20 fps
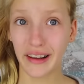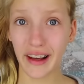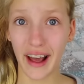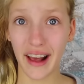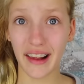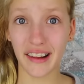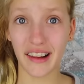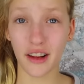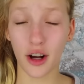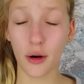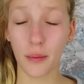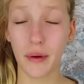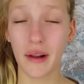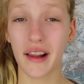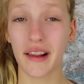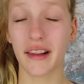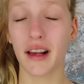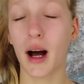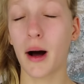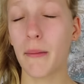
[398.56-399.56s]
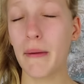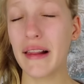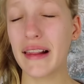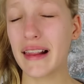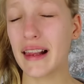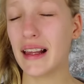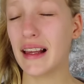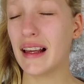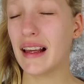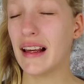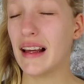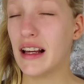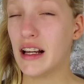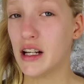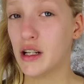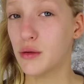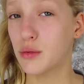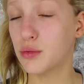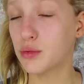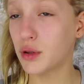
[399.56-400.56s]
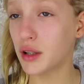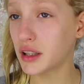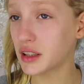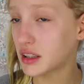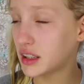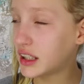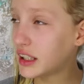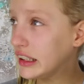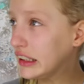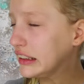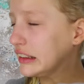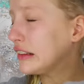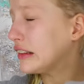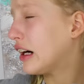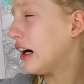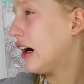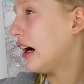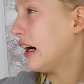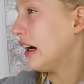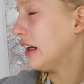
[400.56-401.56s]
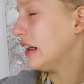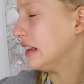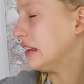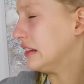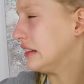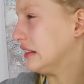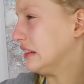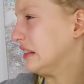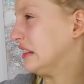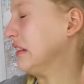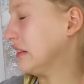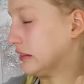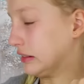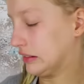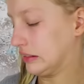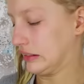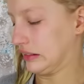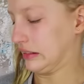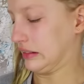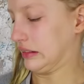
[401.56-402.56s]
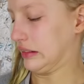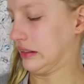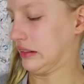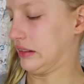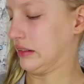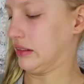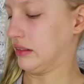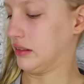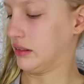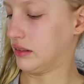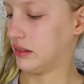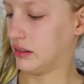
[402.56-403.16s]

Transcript: Okay, guys, let's open this up and see what I got. Oof.